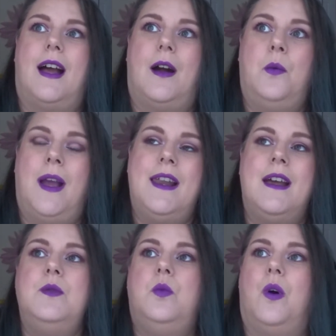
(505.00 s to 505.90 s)
when
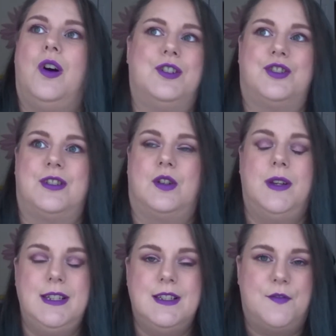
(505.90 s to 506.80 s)
I watched the
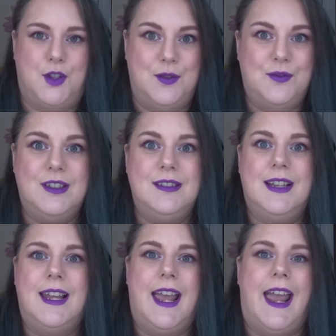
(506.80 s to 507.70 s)
Queen's funeral,
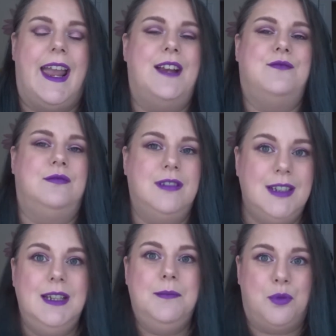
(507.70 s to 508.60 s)
it
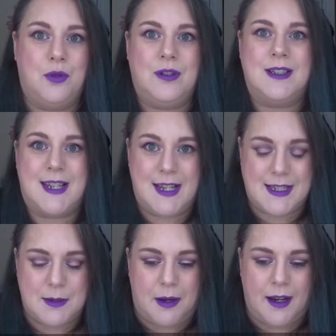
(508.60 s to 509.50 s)
really brought a tear
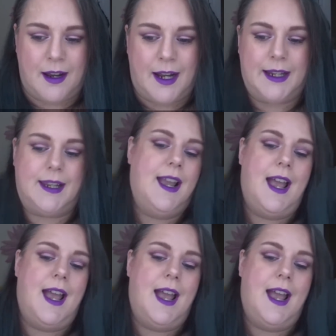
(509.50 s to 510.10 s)
to my eye.